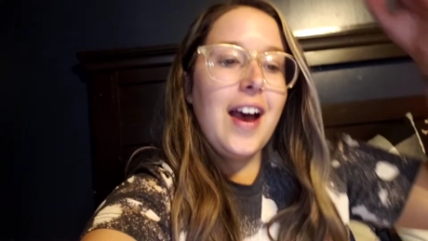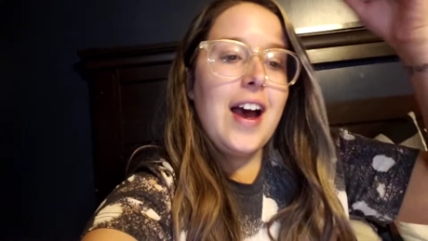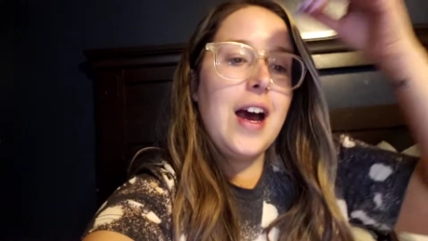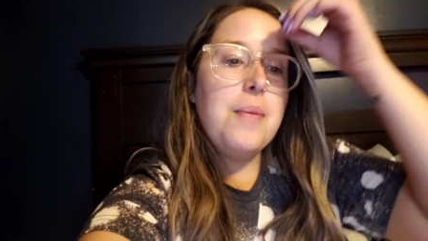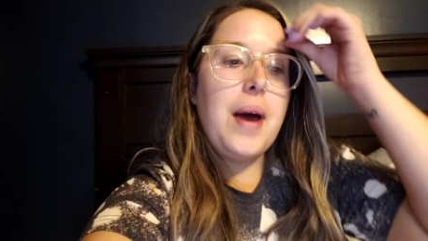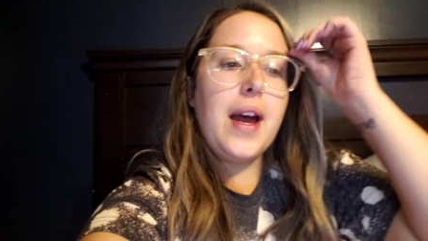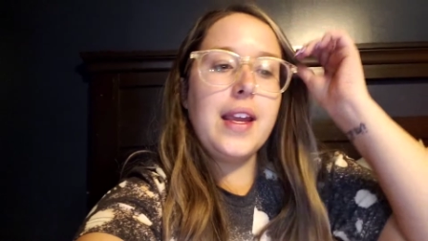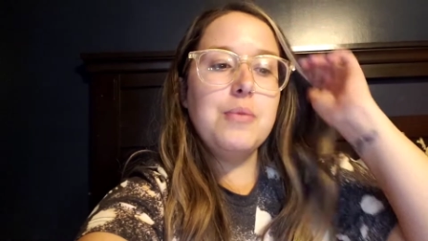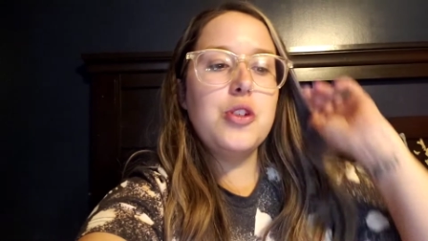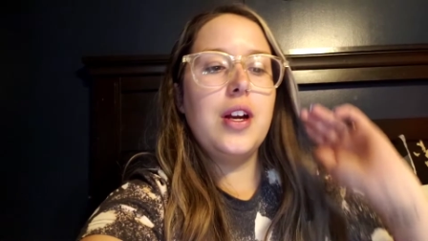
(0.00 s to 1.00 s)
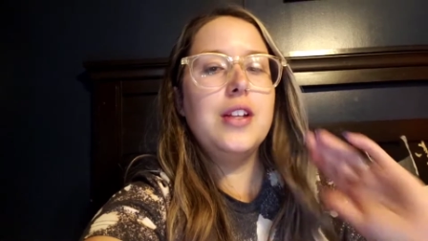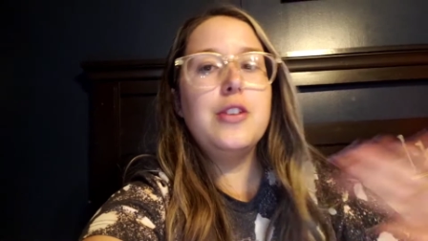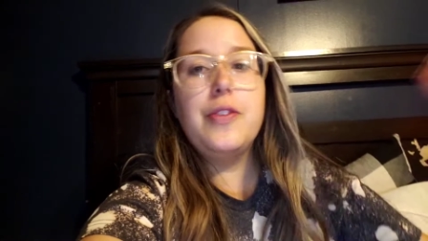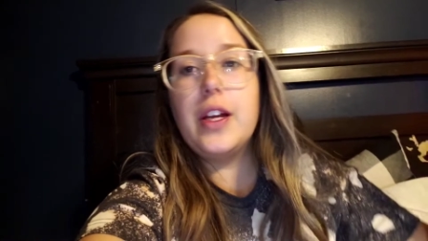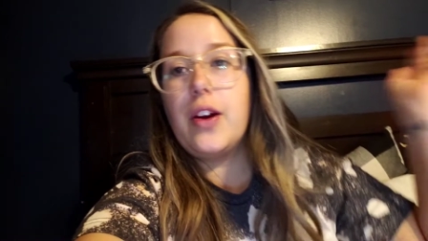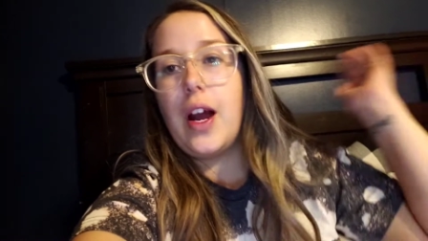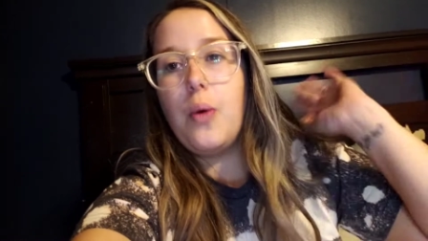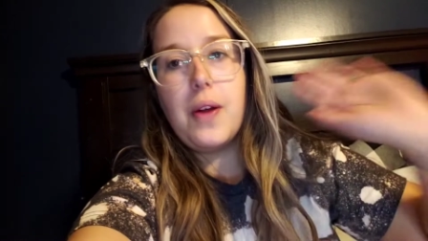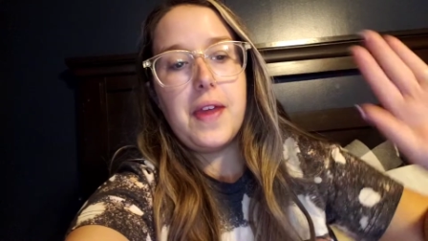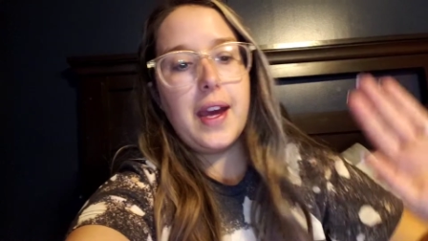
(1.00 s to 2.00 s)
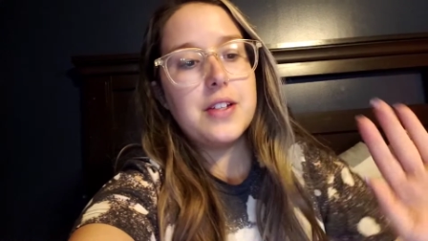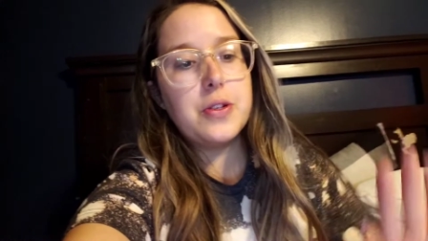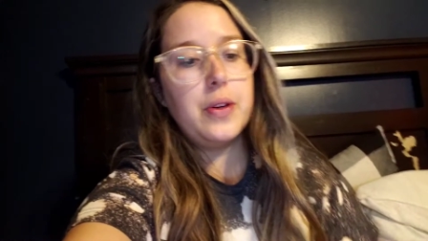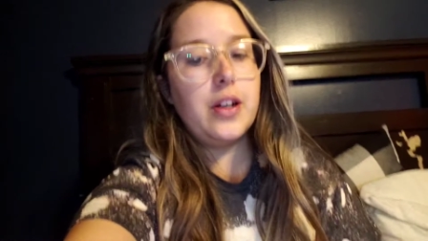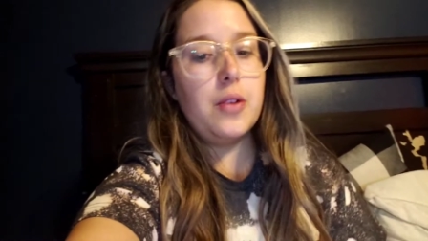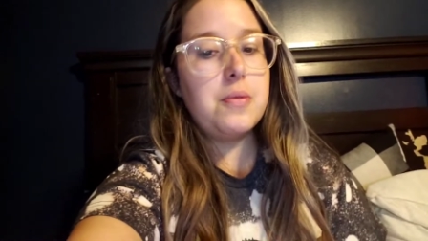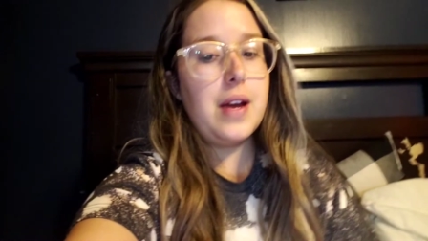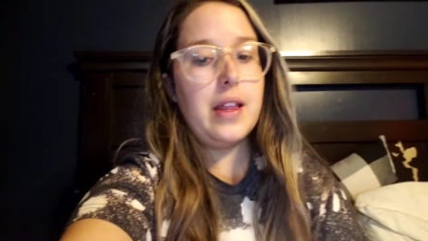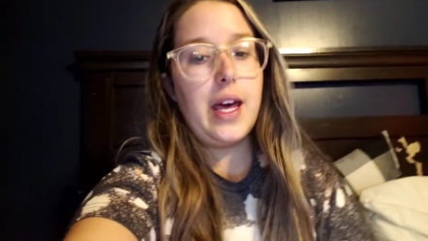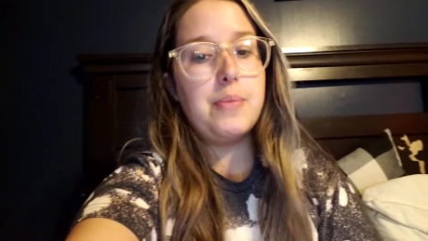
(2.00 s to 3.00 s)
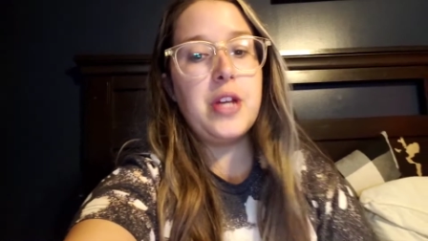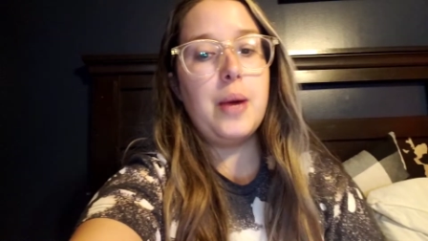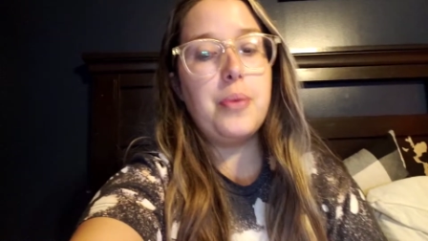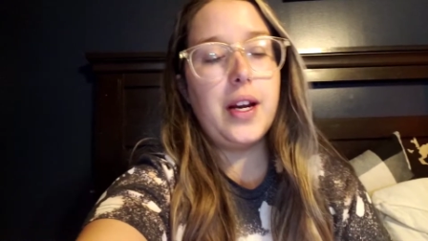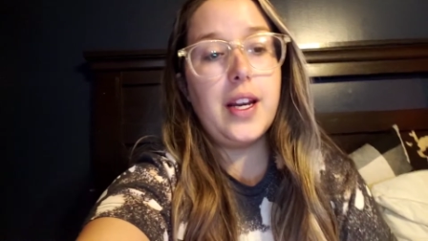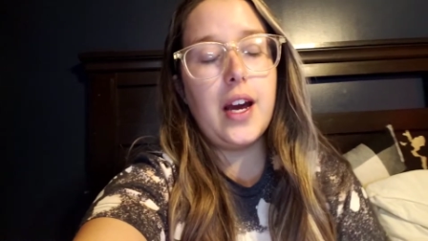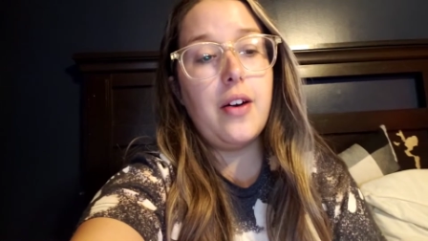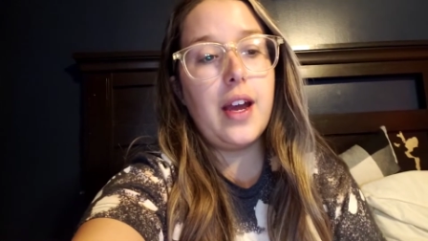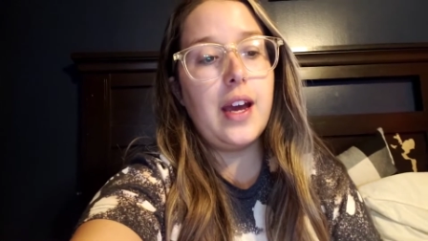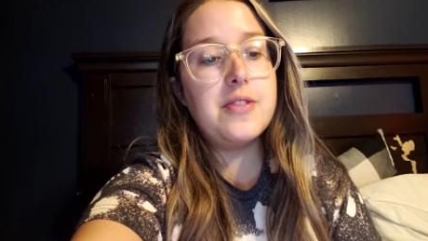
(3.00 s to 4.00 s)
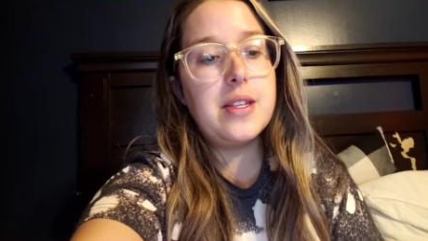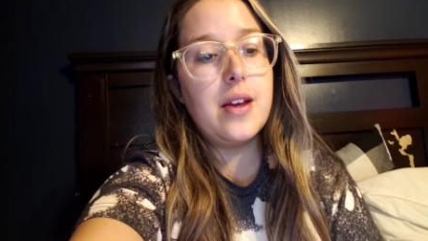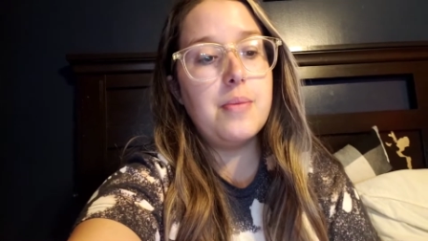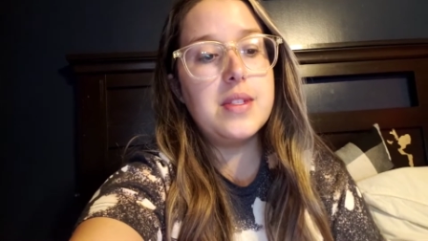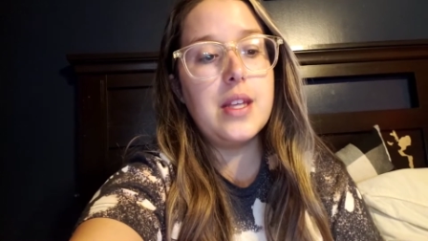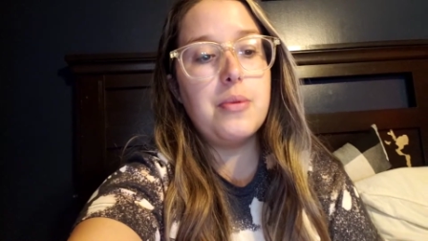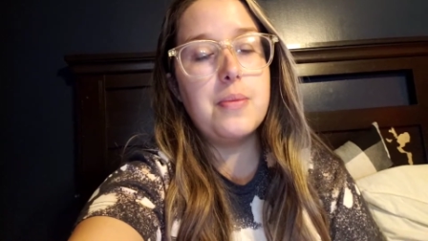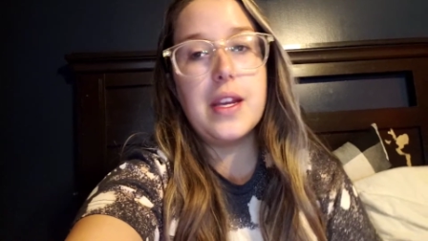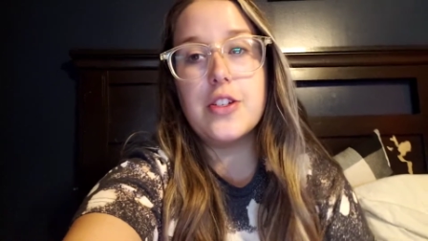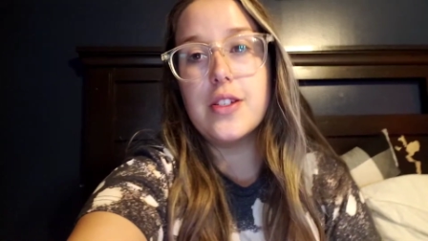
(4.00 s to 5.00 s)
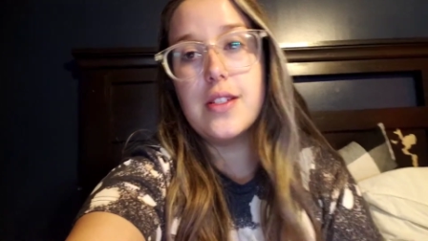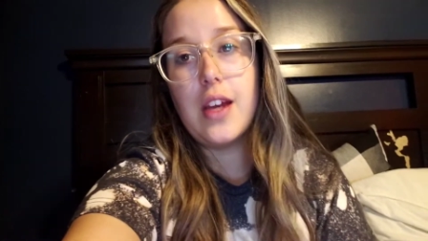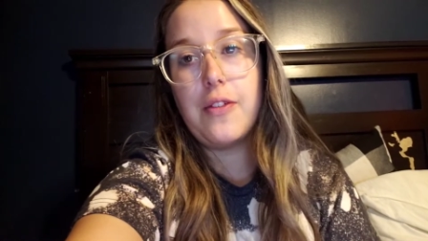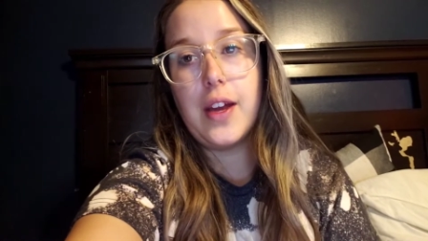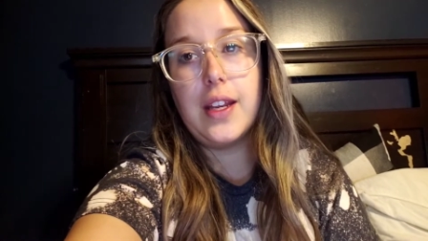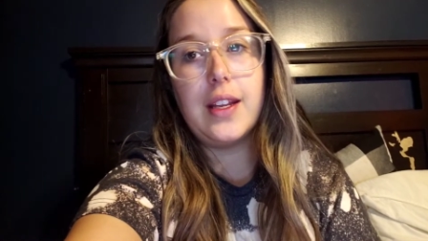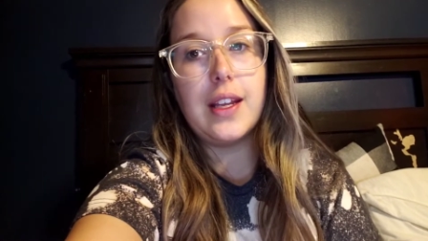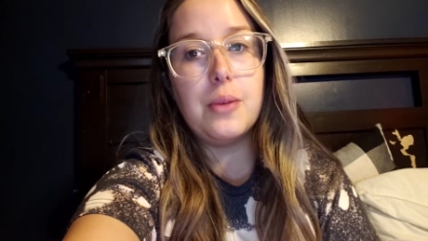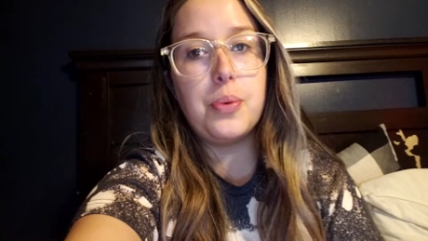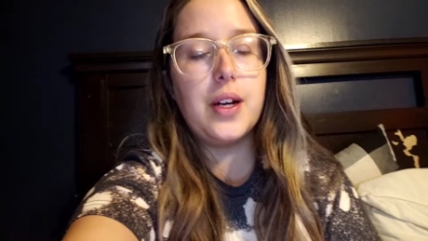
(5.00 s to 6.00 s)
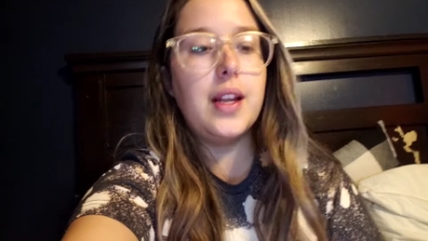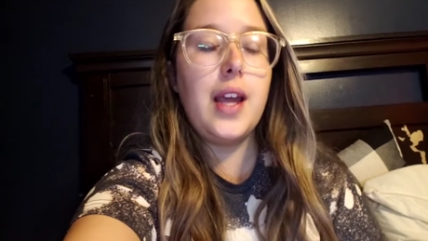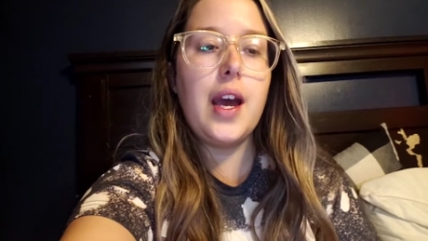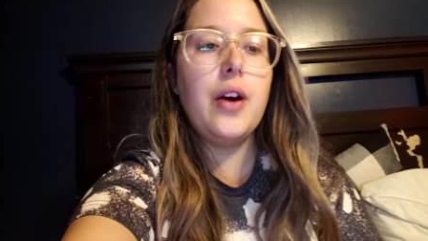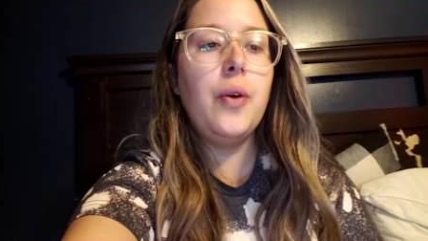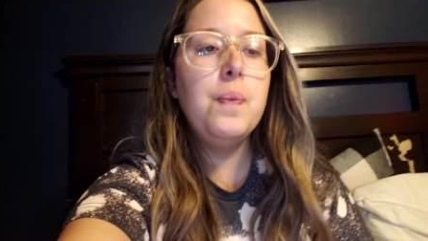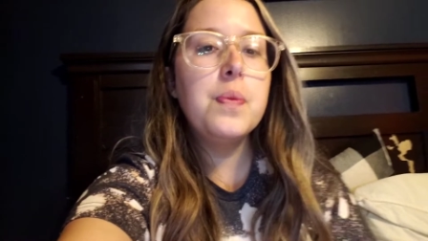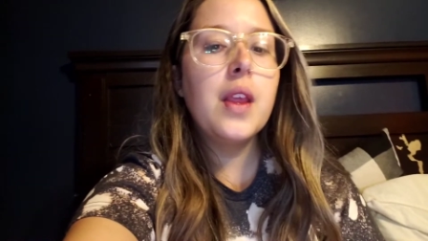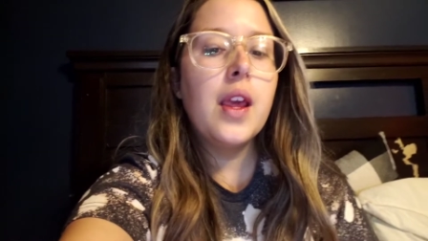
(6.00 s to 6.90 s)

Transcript: Um, I am trying to figure out what the heck's going on with my laptop right now. I have some sublimation stuff I need to get printed out.